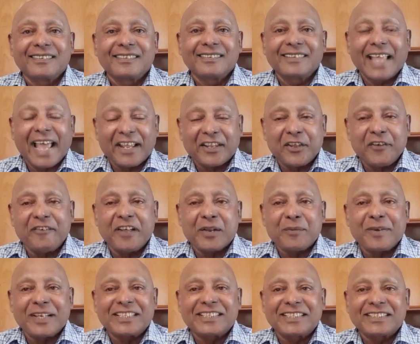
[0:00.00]
Thank you very
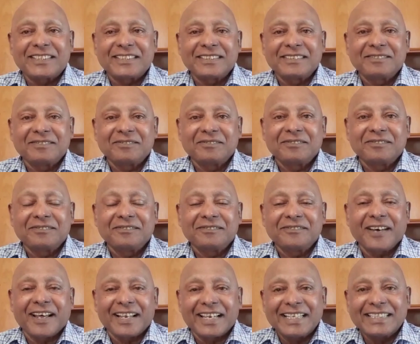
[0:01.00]
much
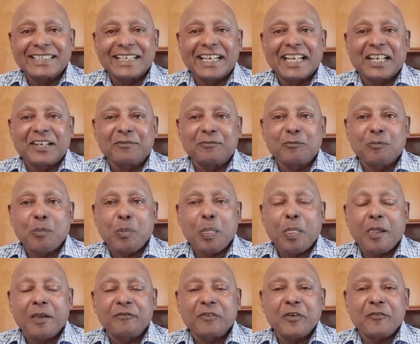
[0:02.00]
for listening.
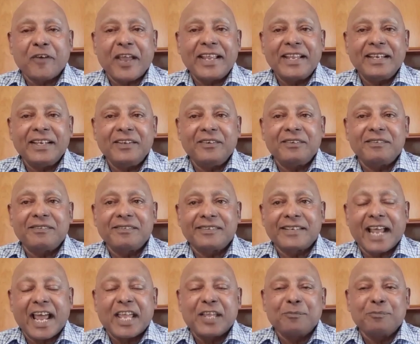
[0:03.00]
If you find
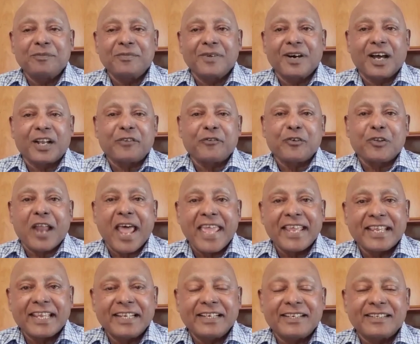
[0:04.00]
time or if you
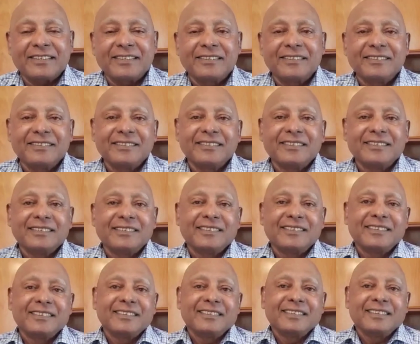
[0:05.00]
like it,
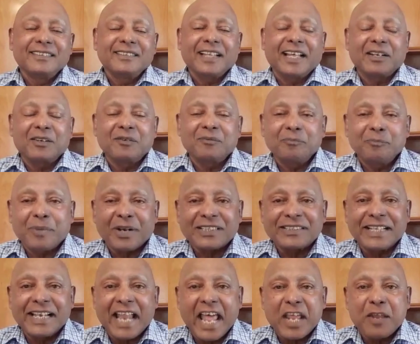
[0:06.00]
then press
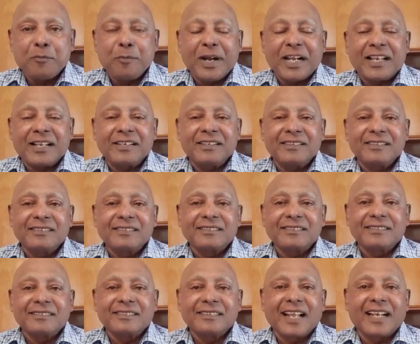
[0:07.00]
the like button
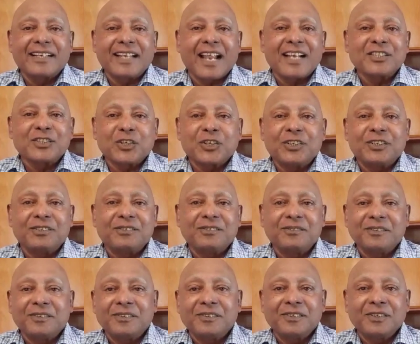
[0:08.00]
and also
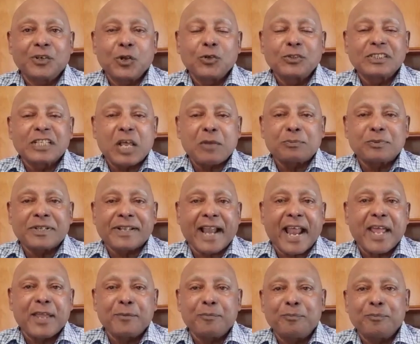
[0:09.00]
do
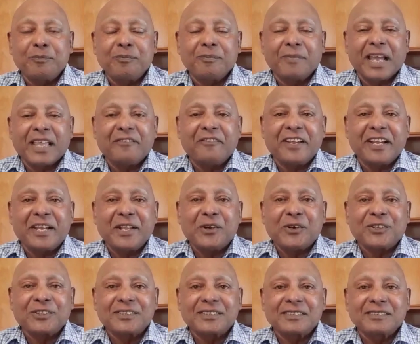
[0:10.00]
subscribe my
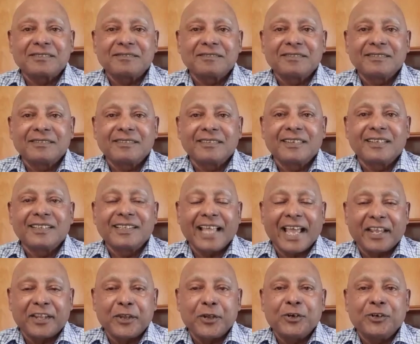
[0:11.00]
videos.
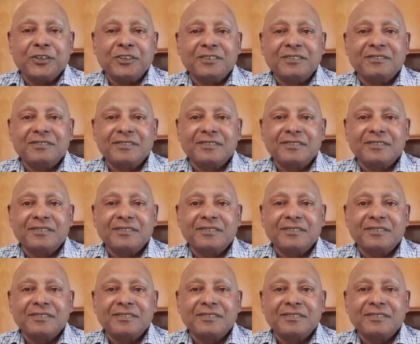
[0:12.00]
Thank you.